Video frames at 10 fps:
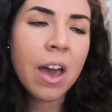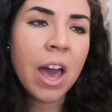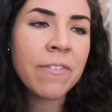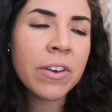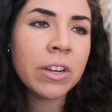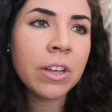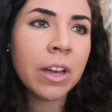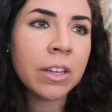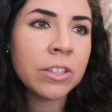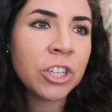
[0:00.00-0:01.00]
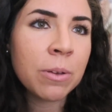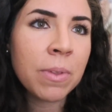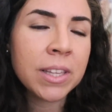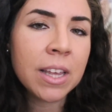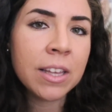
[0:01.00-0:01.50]
I found a
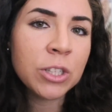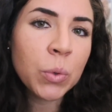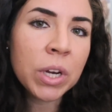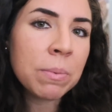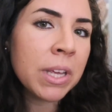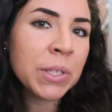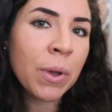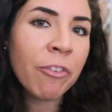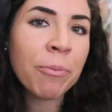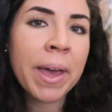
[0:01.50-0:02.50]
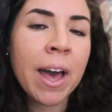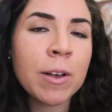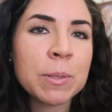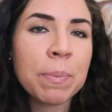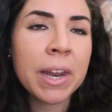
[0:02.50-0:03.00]
gym it's 20 minutes away from my
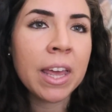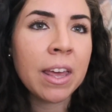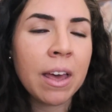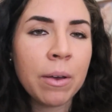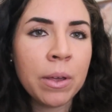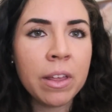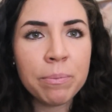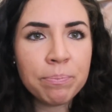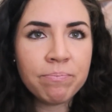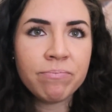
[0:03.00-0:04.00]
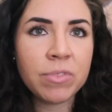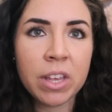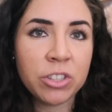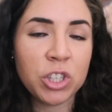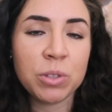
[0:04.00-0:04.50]
house, but it
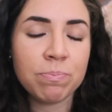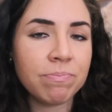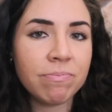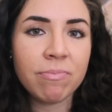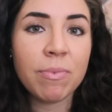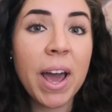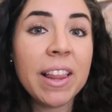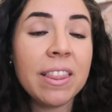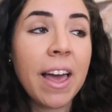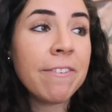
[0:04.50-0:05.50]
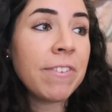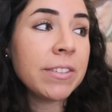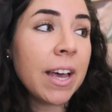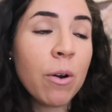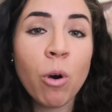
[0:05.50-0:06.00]
just, I
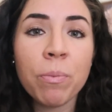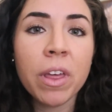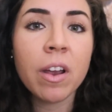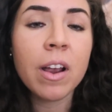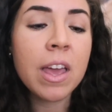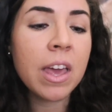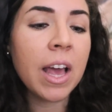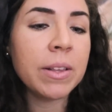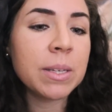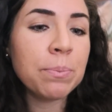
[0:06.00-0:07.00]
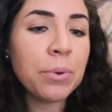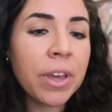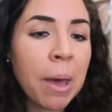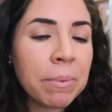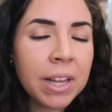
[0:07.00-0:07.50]
felt at home there. It's a boot
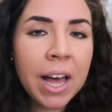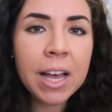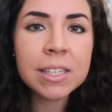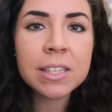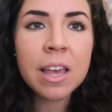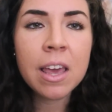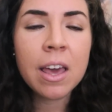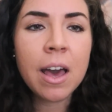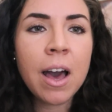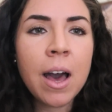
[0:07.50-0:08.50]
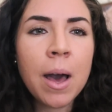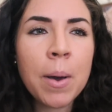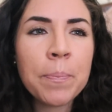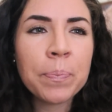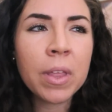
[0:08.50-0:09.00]
camp class.
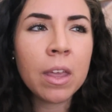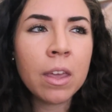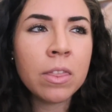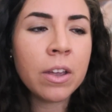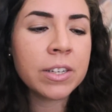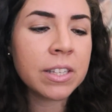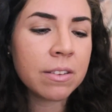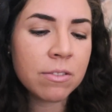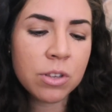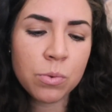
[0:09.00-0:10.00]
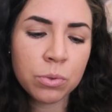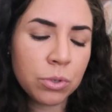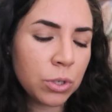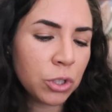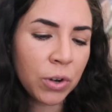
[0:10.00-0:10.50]
You
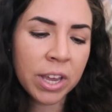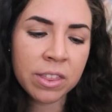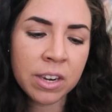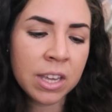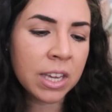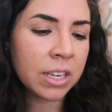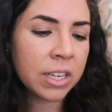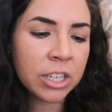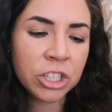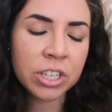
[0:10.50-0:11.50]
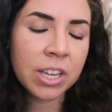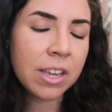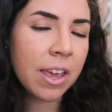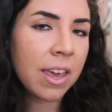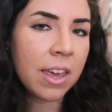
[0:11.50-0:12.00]
do strengthening,
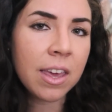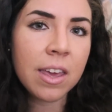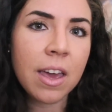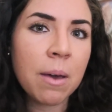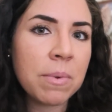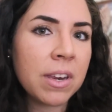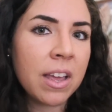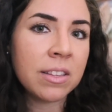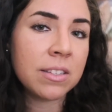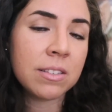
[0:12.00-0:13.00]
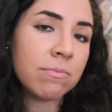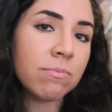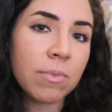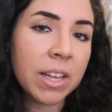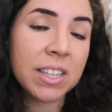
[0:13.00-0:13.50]
conditioning, HIIT. I mean,
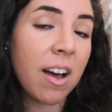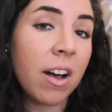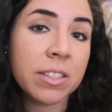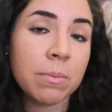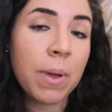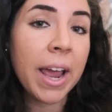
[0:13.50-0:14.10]
it's awesome.